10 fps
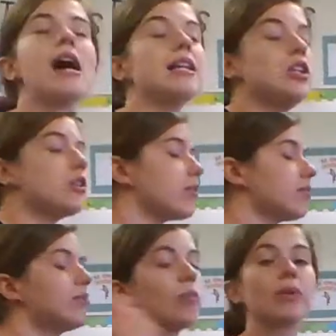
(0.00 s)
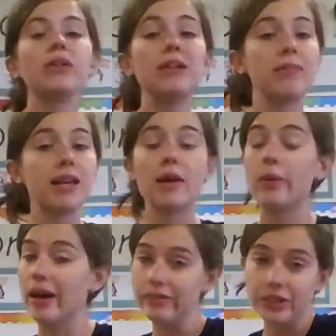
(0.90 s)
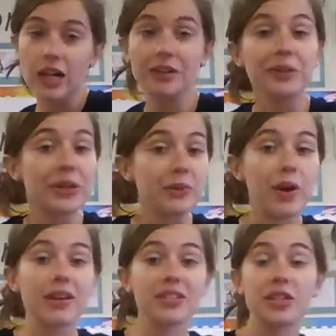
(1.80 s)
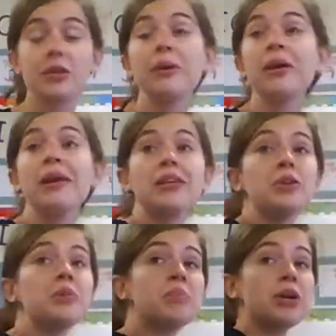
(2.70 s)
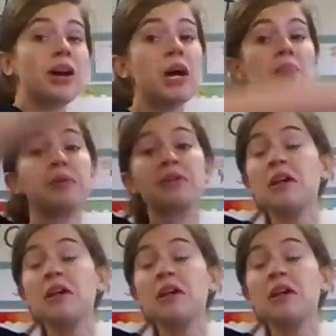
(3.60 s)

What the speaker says: you can really make it whatever color you want to. You can put up